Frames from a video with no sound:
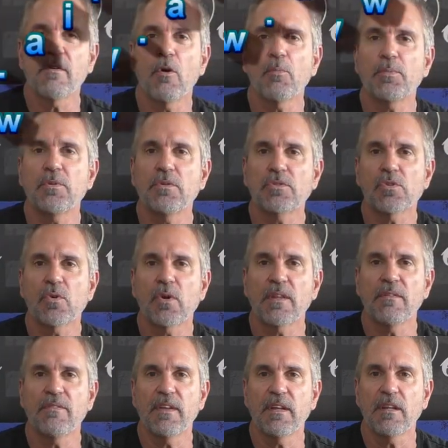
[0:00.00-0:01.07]
Hope you enjoyed
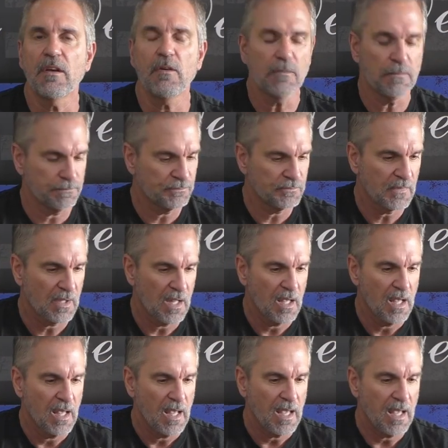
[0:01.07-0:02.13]
the video.
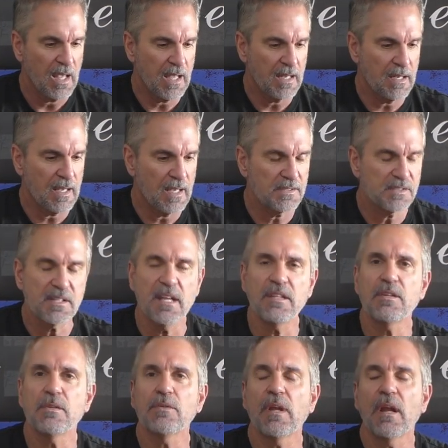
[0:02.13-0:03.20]
And stay
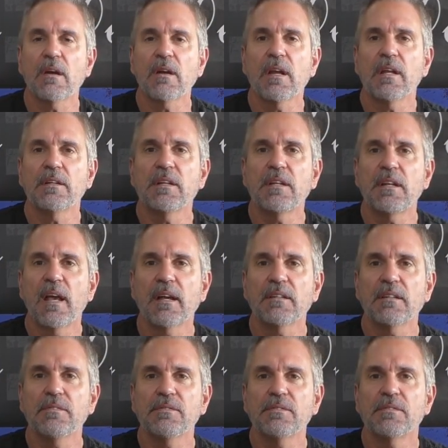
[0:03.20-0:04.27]
tuned to Airgun
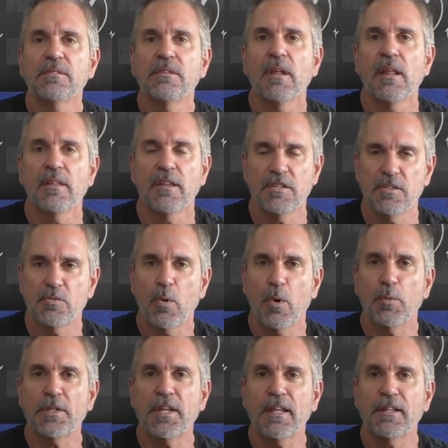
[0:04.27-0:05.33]
Detectives. This is where
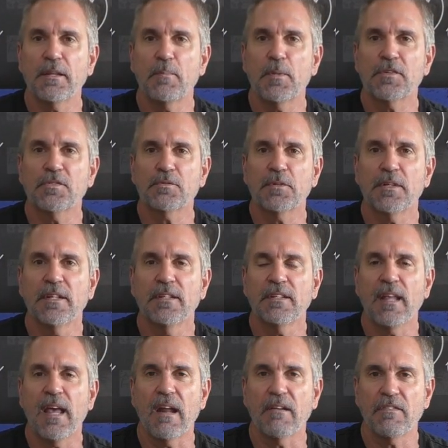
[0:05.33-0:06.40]
we take the mystery
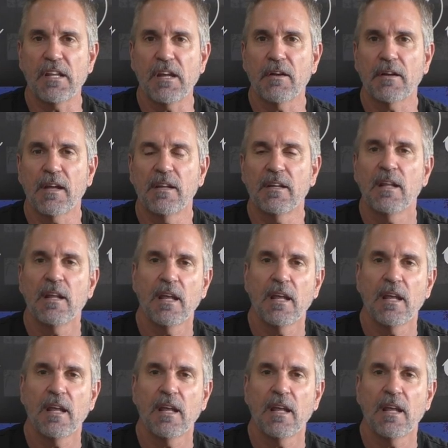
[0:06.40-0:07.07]
out of the airgun.